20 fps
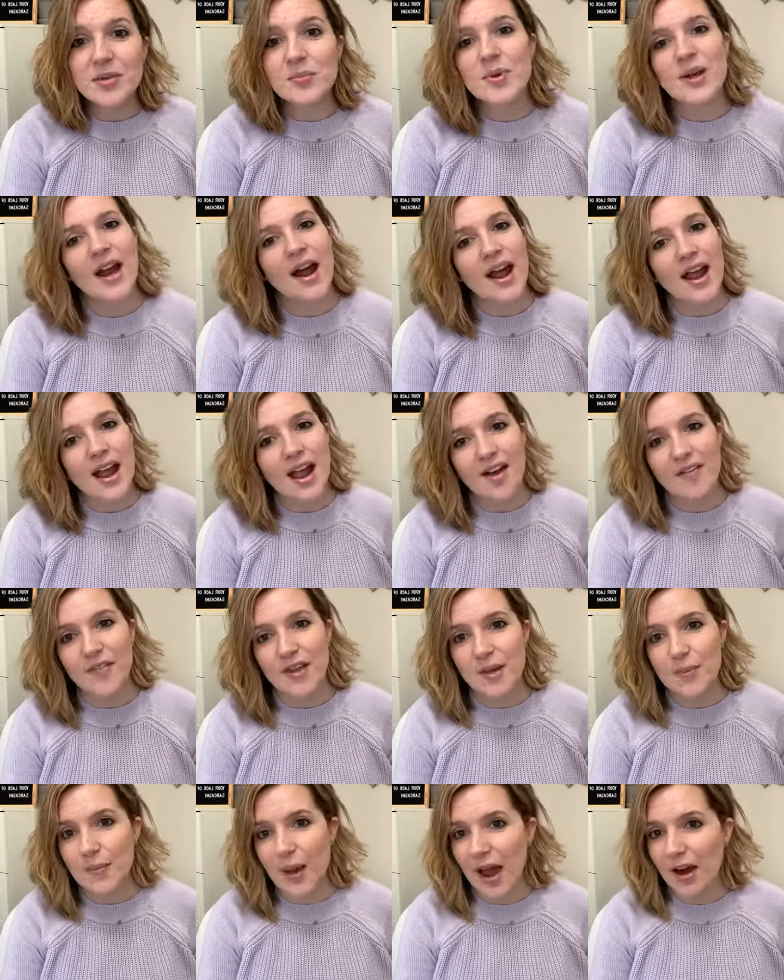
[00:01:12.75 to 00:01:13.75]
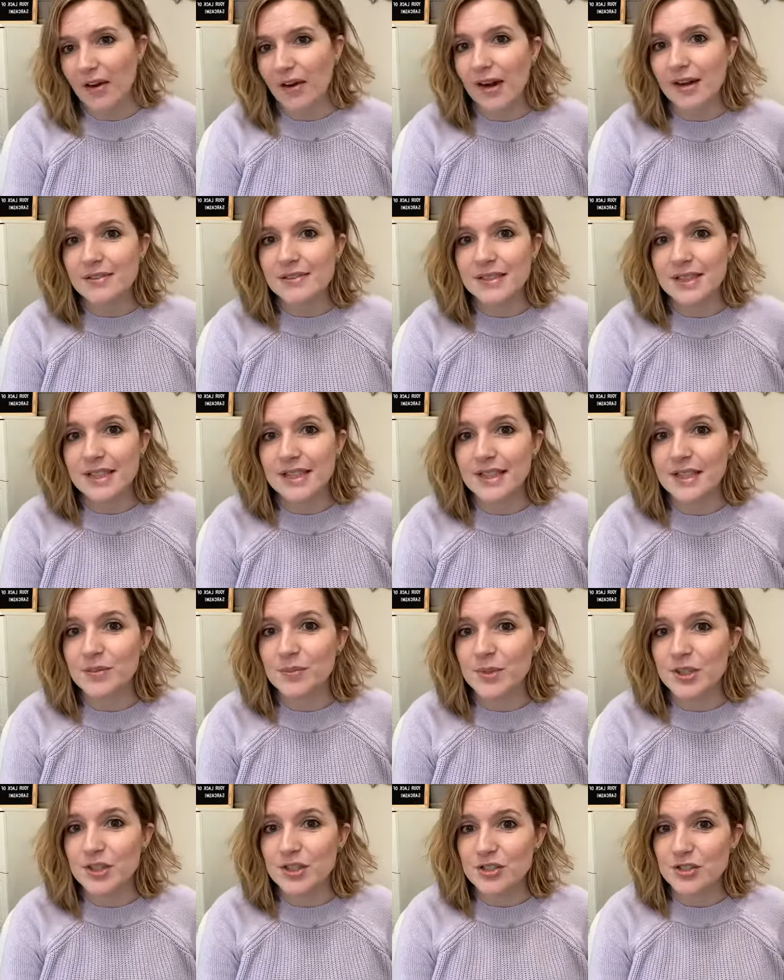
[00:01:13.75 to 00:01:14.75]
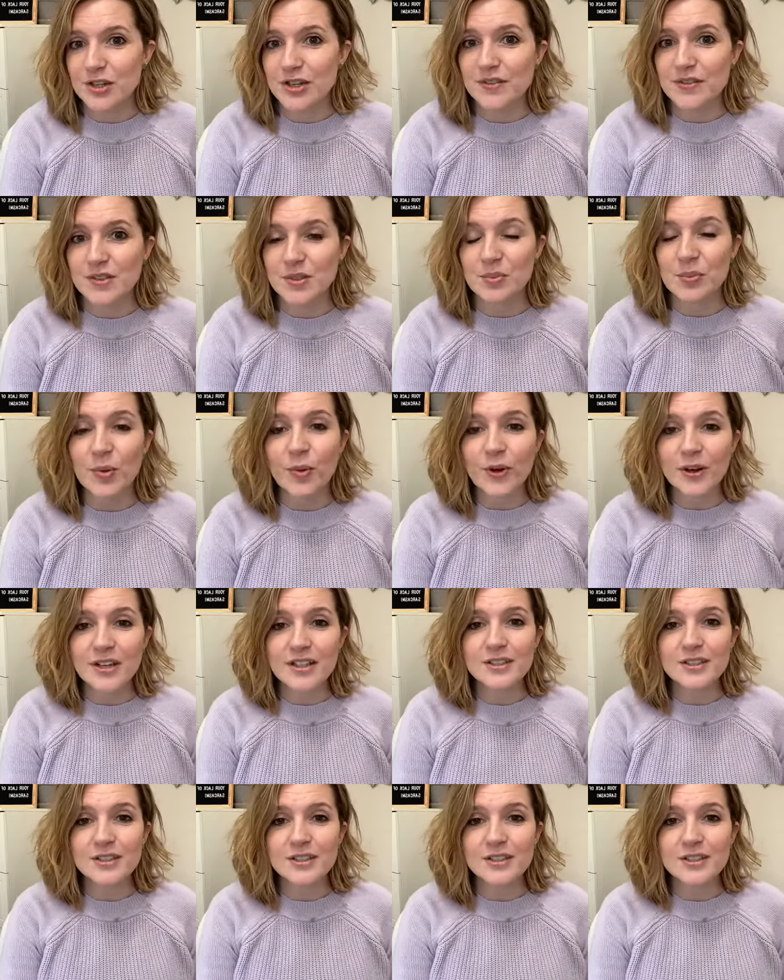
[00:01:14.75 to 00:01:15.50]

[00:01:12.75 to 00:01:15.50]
but I have a background in administrative support,